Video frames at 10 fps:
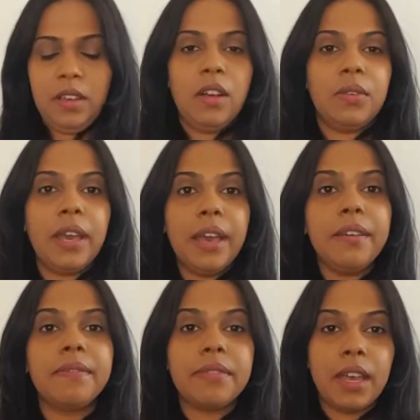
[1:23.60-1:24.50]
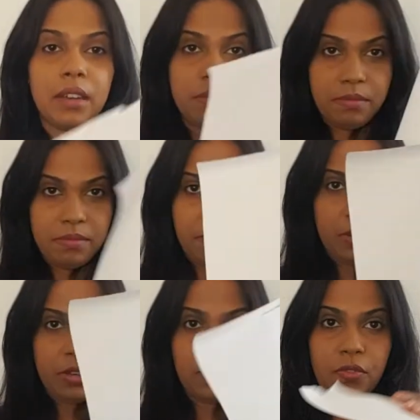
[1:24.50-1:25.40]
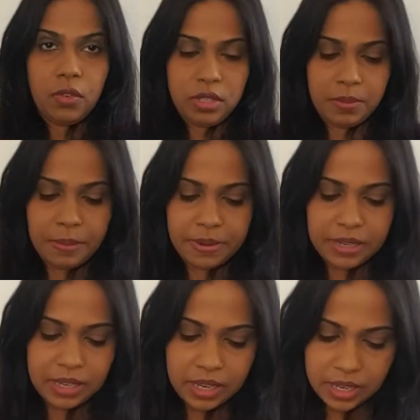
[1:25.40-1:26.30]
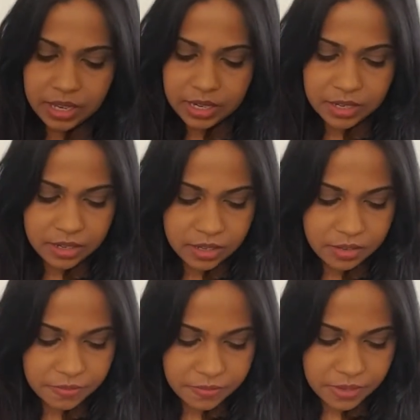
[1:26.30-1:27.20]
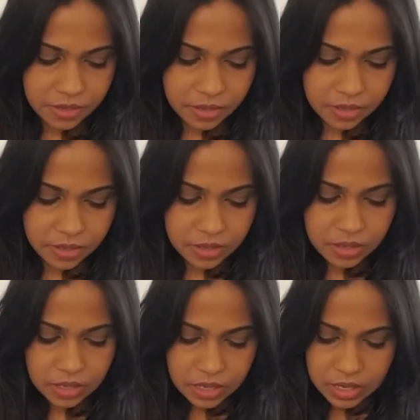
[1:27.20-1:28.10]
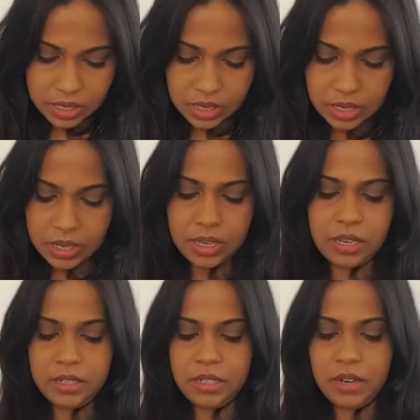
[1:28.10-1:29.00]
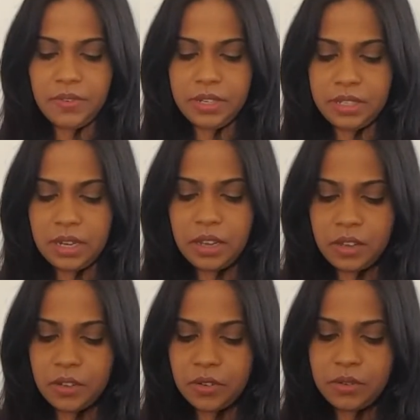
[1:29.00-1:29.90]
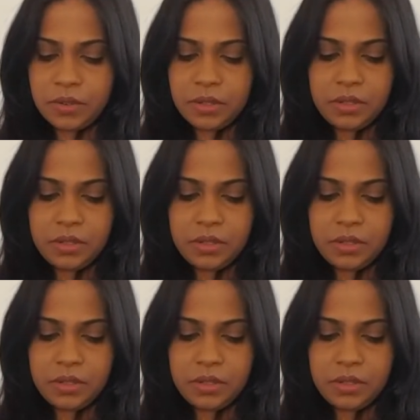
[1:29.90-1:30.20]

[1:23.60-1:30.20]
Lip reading: Okay, then we're going to fold this paper again in half here and tear it down.